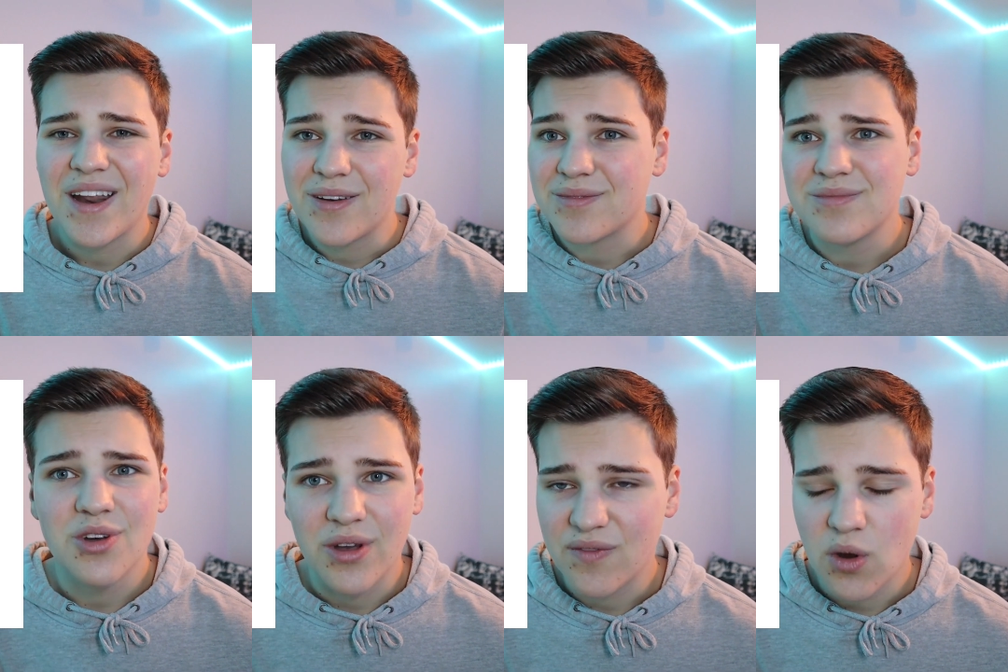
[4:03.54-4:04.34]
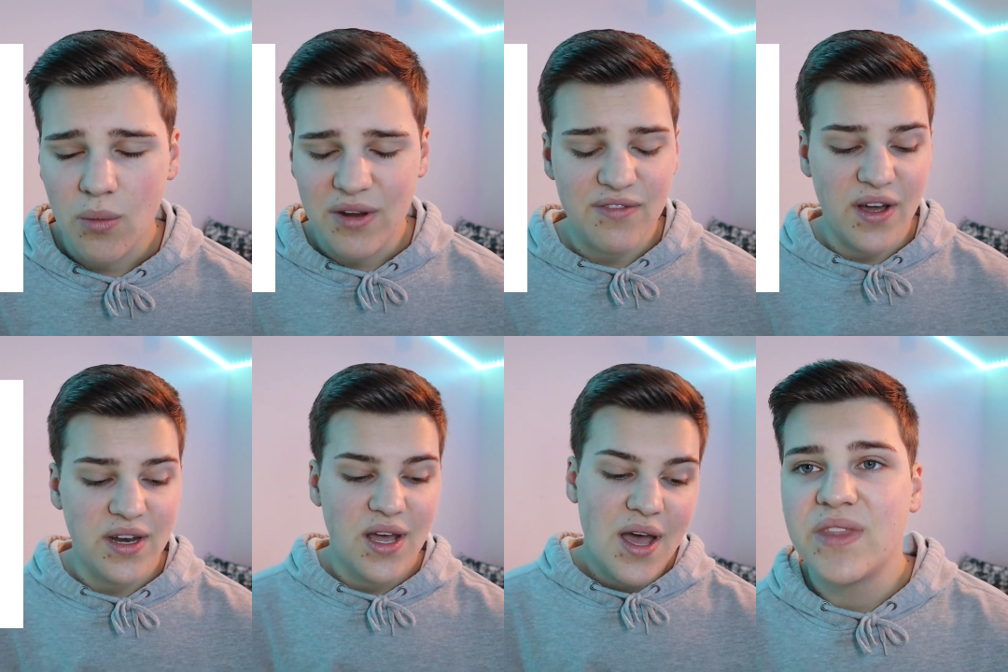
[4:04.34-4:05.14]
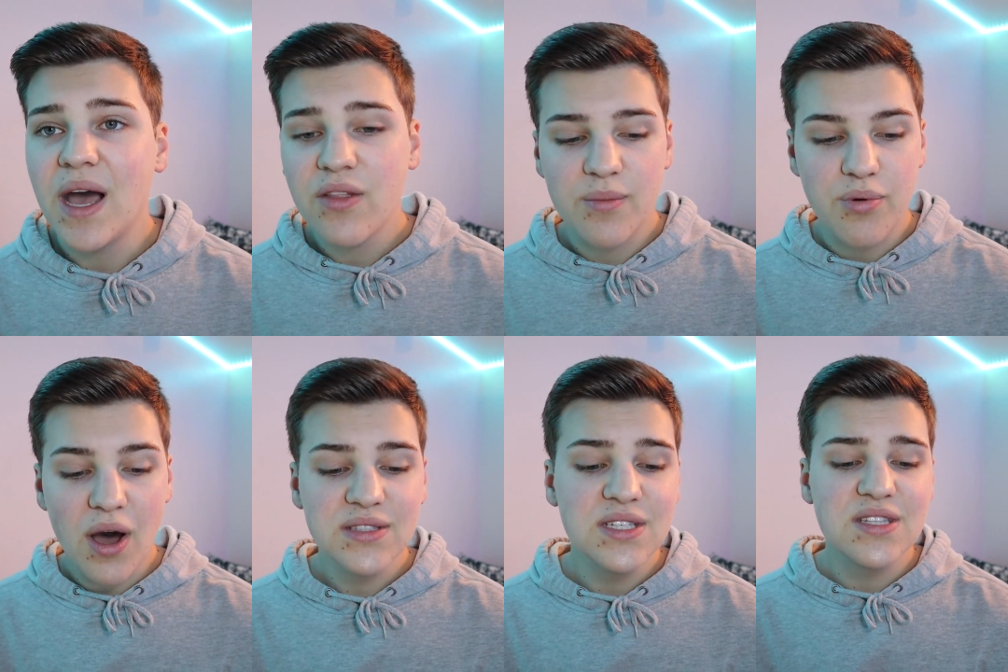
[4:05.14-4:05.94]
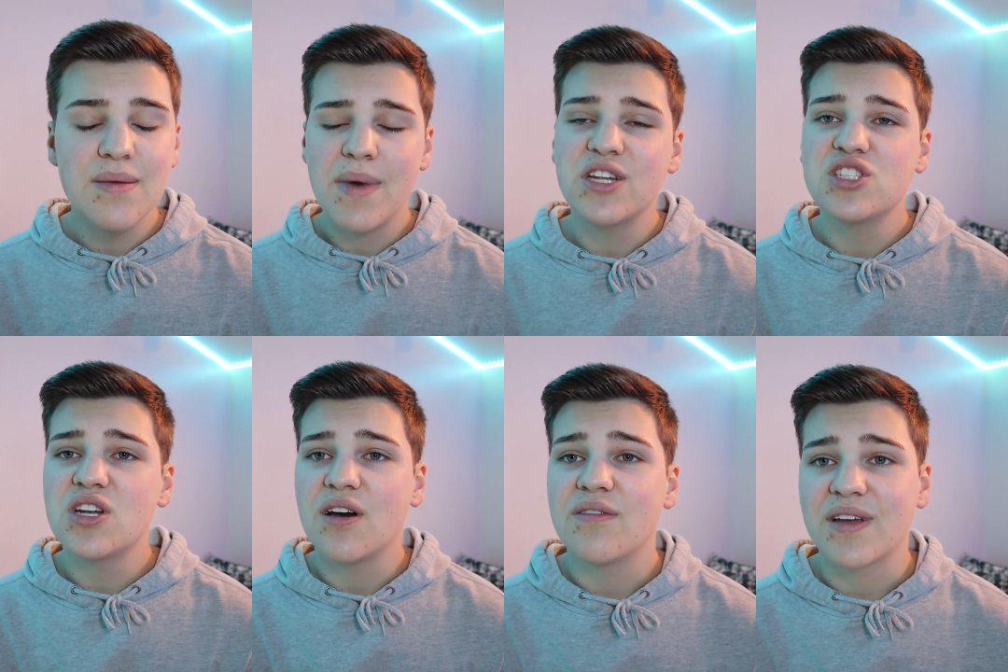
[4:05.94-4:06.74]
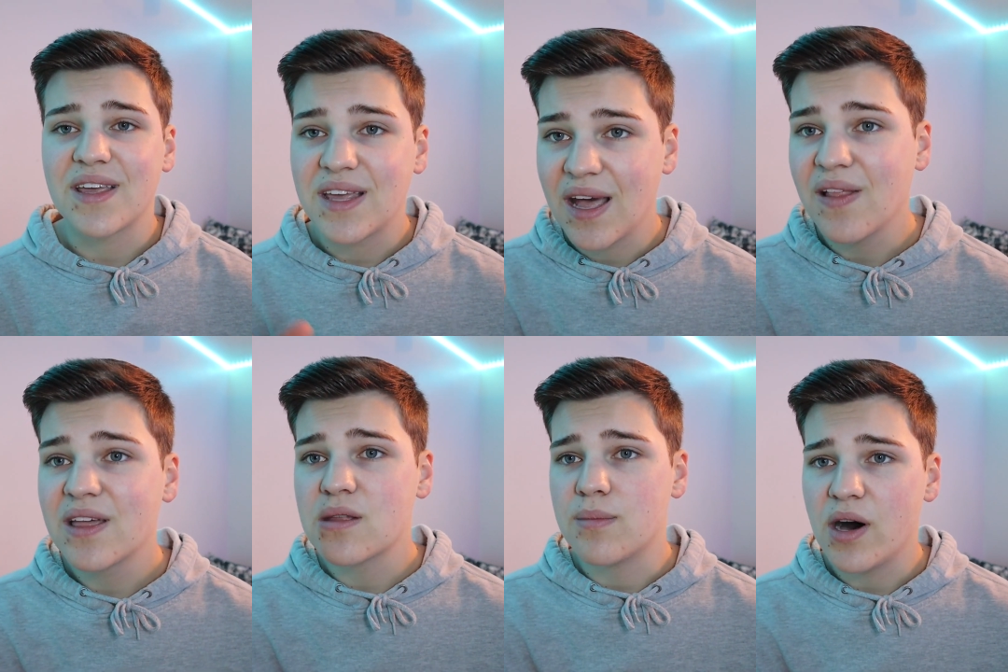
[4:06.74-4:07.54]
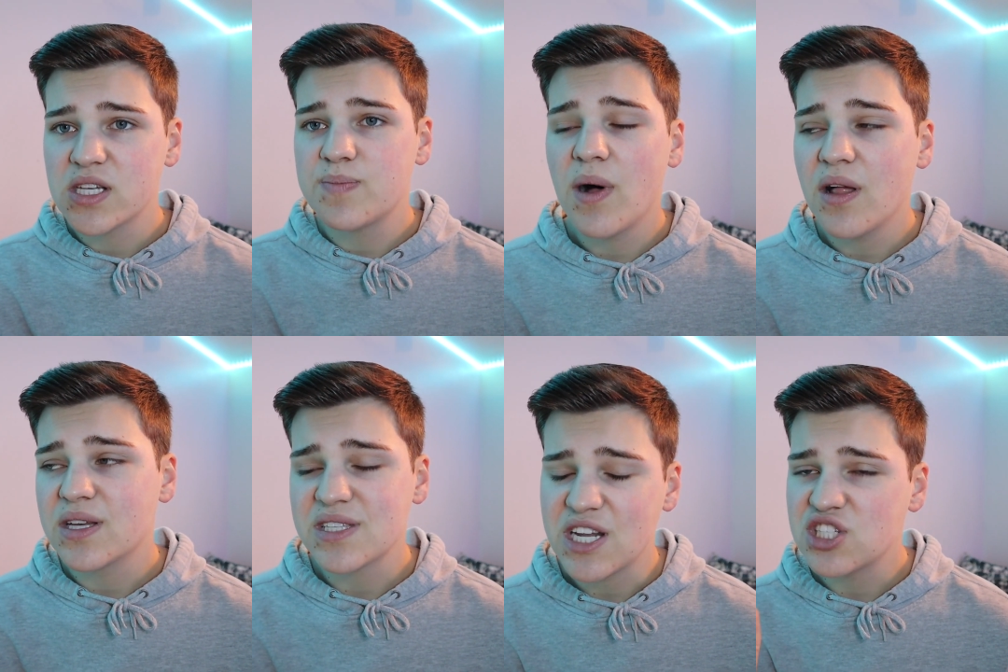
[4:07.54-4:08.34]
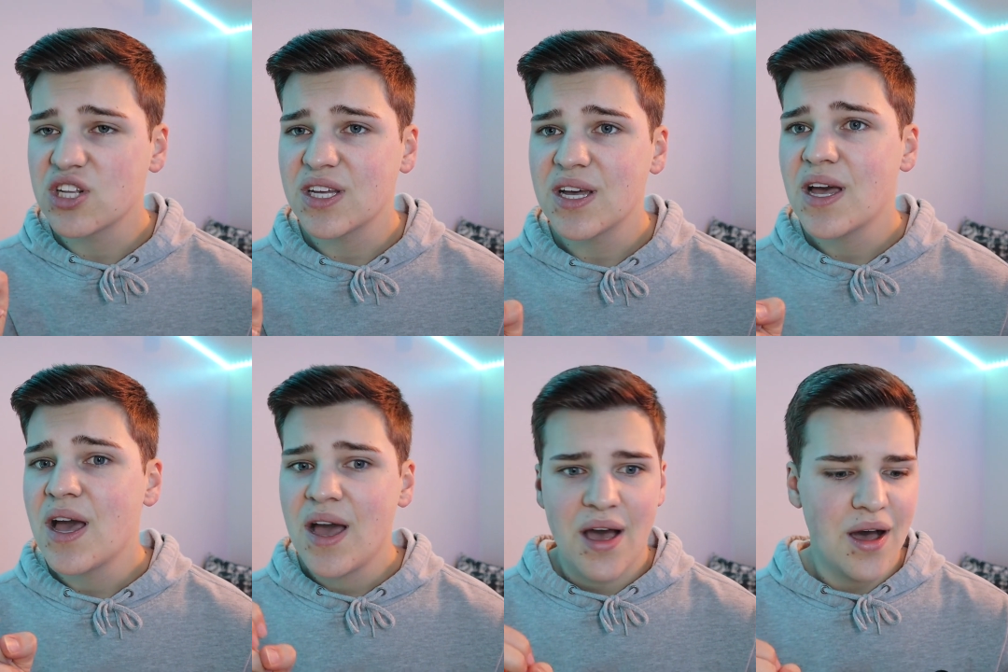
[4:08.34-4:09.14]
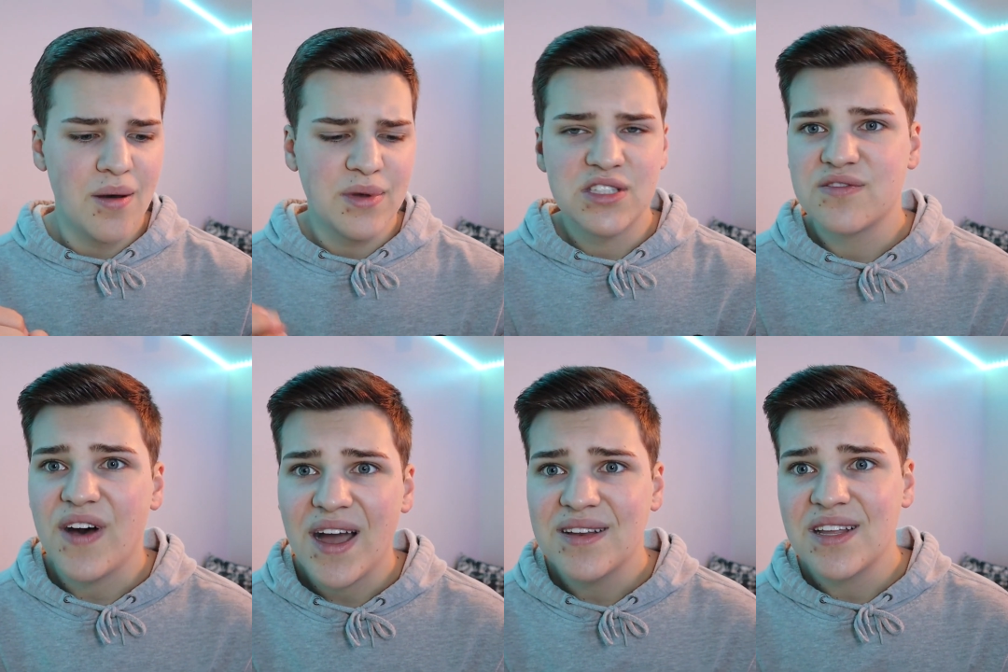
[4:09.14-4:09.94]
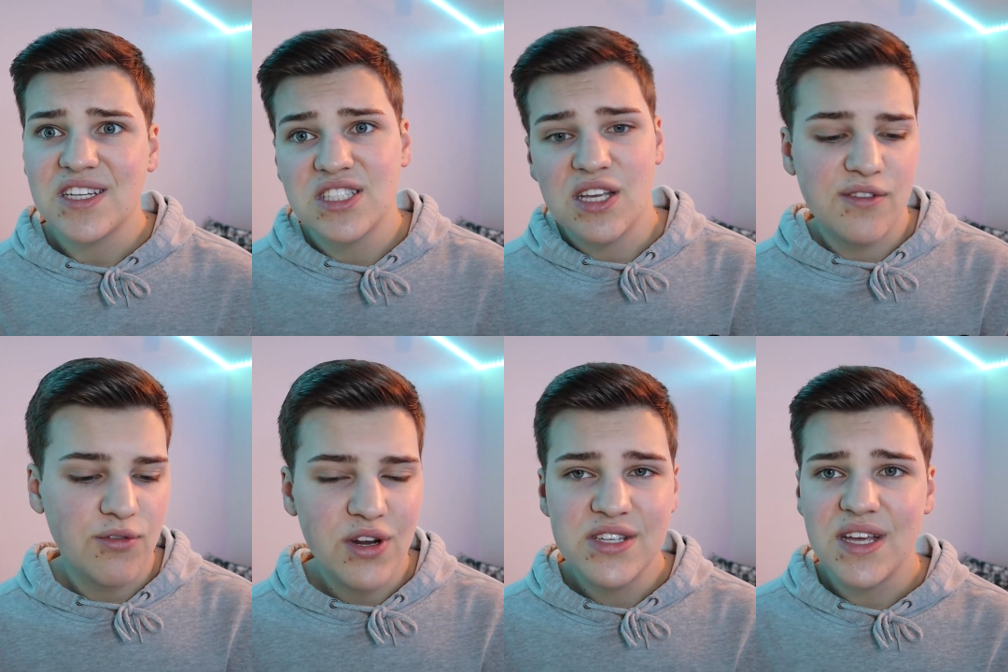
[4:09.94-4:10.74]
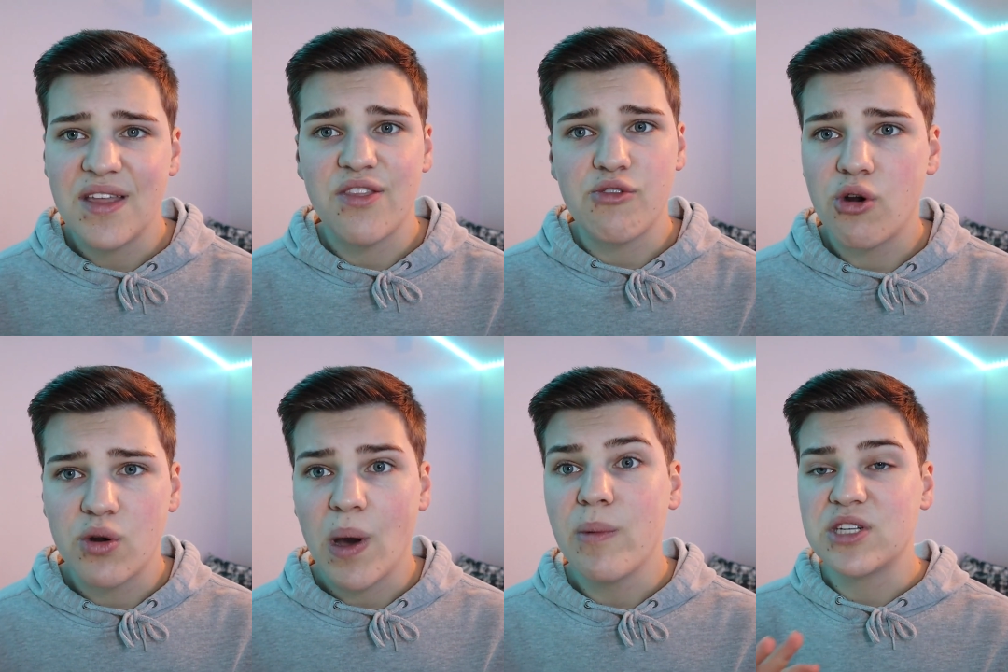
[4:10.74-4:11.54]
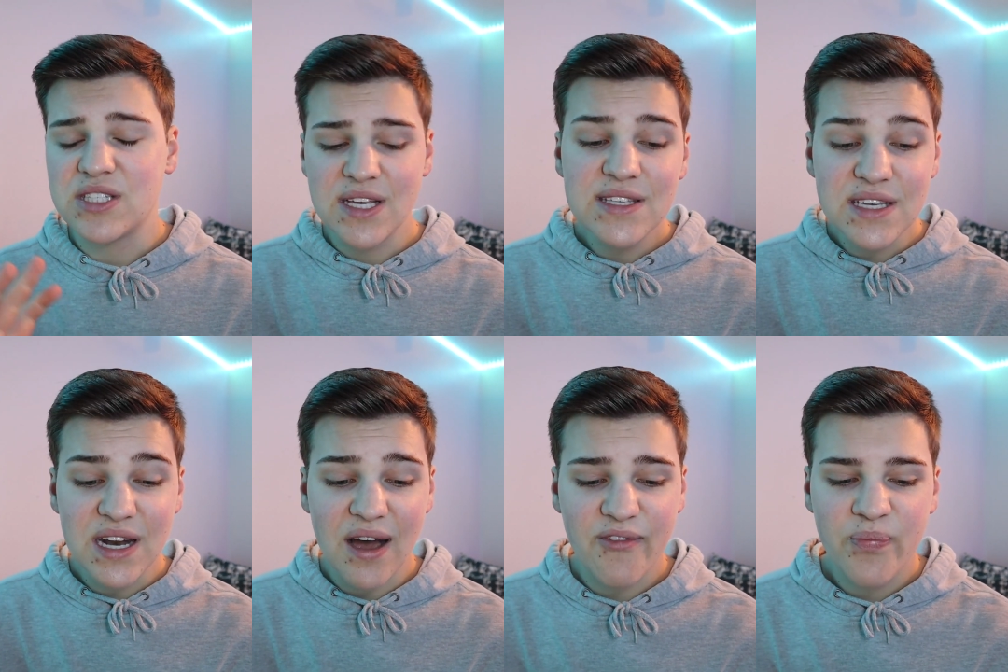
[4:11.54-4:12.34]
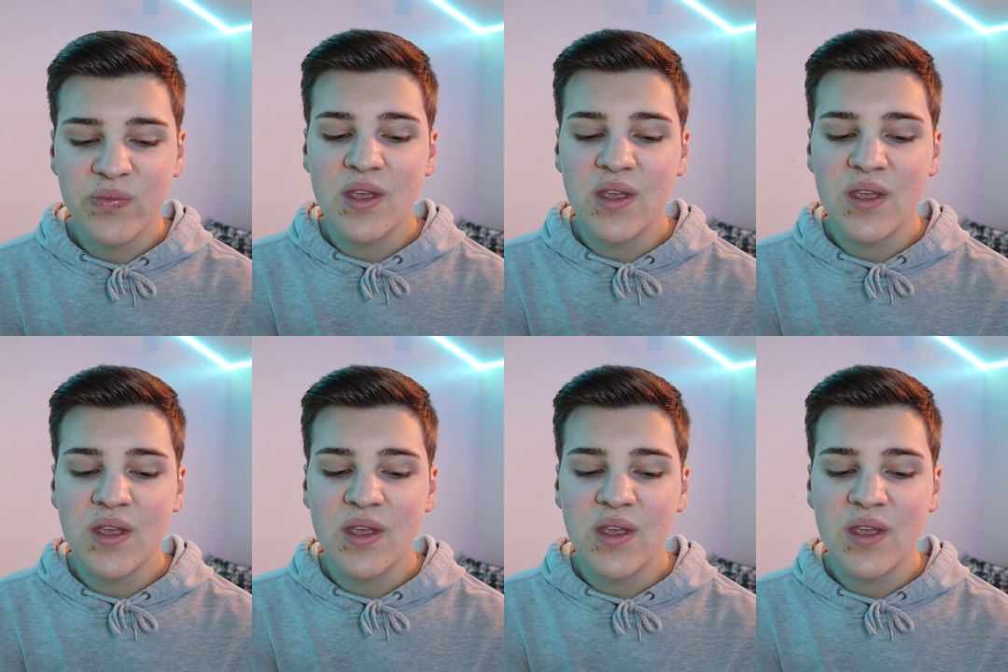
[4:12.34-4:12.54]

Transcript: and they'll give you a refund. Now the process they mention of killing the moss ball essentially is fine. They just say to freeze it and throw it away, which is easy enough.